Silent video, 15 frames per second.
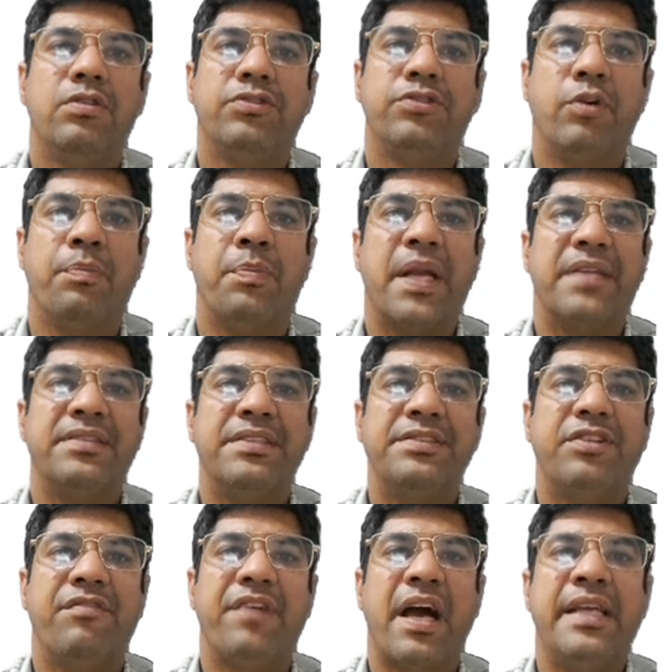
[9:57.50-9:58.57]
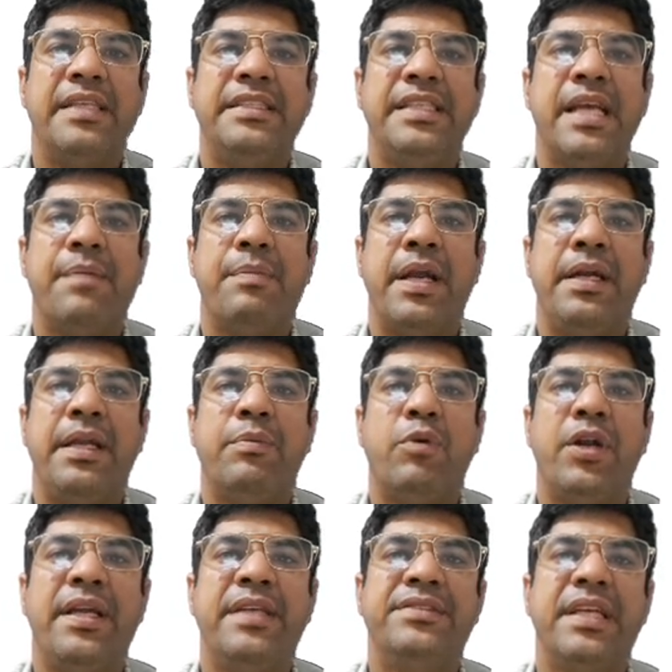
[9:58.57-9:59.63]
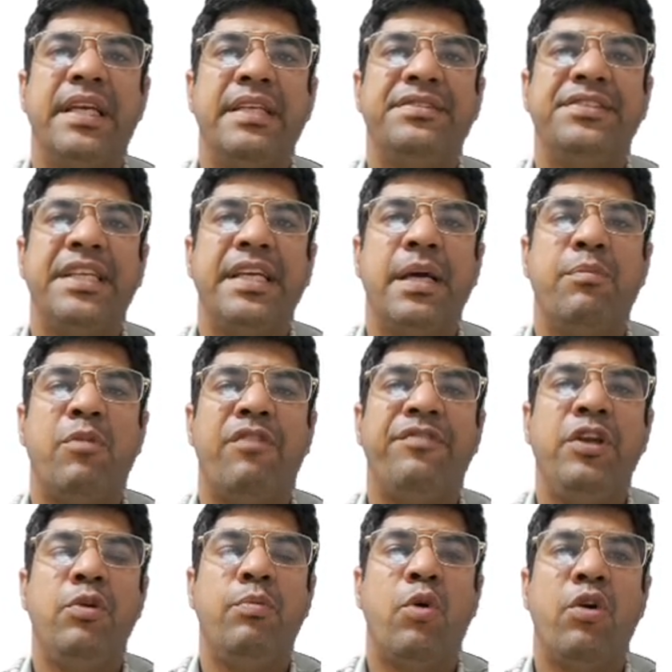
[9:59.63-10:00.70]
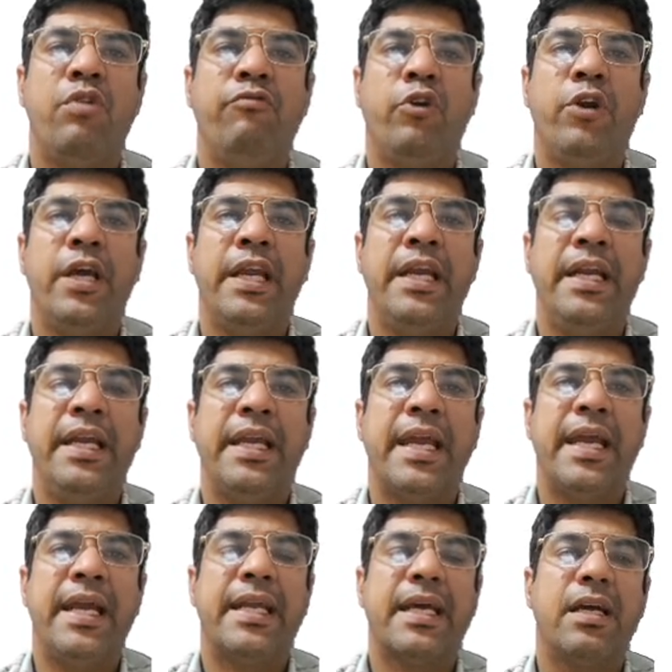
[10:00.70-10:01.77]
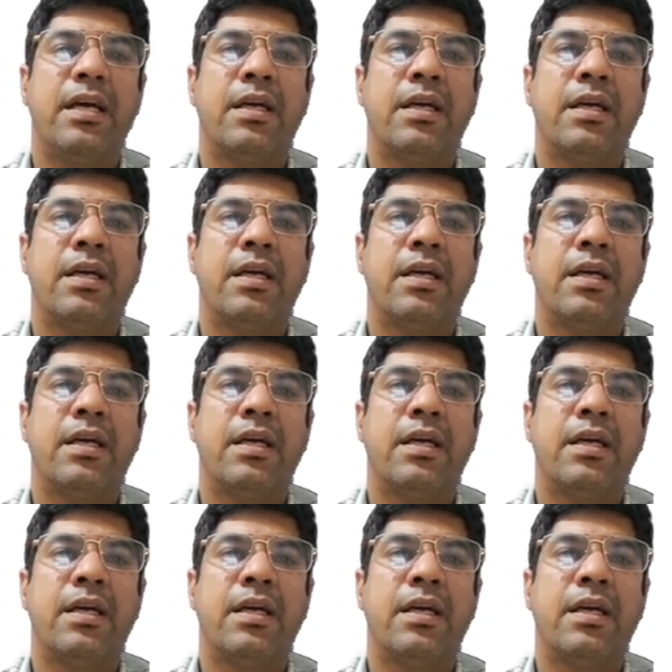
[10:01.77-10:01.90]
So presence of IgM antibodies in serum of newborn would indicate